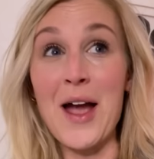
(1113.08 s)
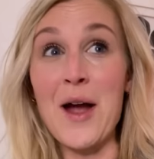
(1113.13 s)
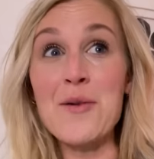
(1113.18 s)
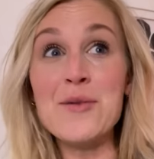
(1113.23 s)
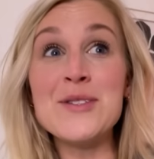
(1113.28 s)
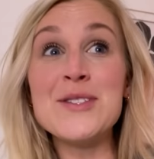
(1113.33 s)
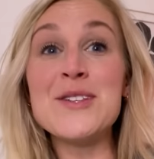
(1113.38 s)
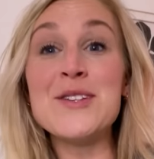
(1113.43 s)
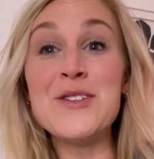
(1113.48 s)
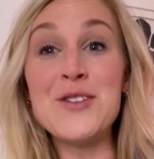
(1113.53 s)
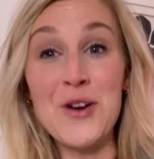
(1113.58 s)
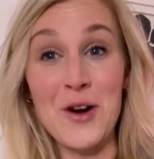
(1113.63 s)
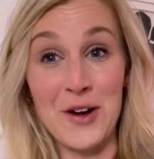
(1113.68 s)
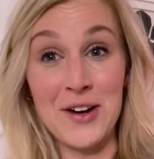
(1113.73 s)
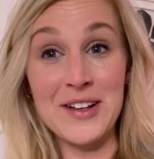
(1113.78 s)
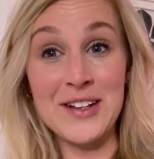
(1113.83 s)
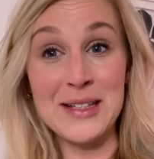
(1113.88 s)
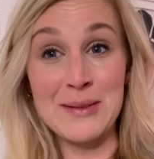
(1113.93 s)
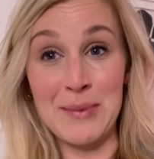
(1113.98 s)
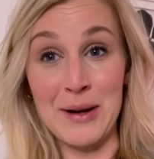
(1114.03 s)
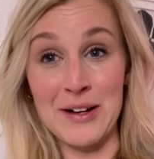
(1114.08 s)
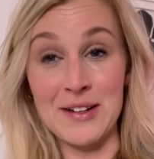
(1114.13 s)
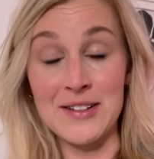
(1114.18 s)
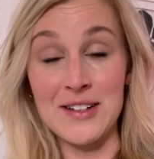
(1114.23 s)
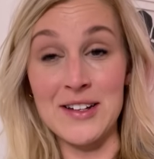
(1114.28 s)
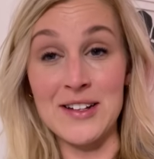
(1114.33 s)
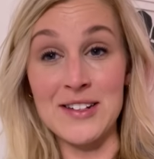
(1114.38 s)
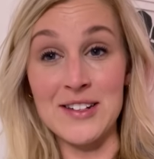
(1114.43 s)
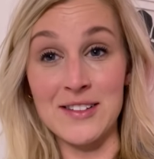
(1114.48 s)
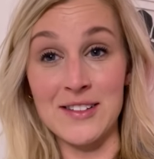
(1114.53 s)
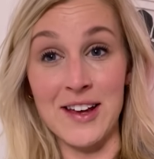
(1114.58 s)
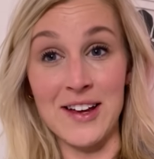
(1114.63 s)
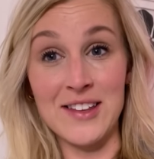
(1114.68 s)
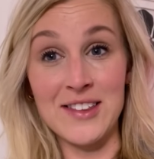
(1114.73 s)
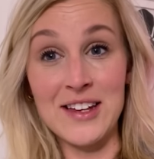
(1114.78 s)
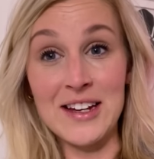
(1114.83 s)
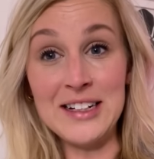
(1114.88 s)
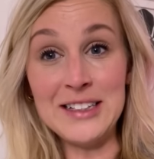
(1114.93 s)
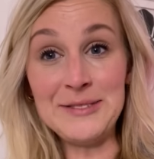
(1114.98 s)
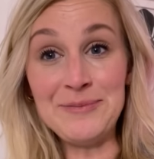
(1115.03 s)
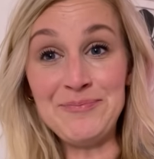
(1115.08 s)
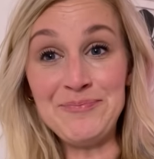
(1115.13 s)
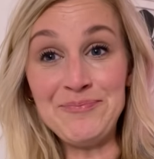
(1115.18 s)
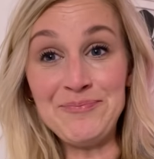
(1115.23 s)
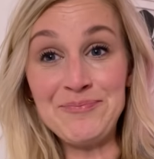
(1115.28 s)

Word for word: I was not expecting to like that.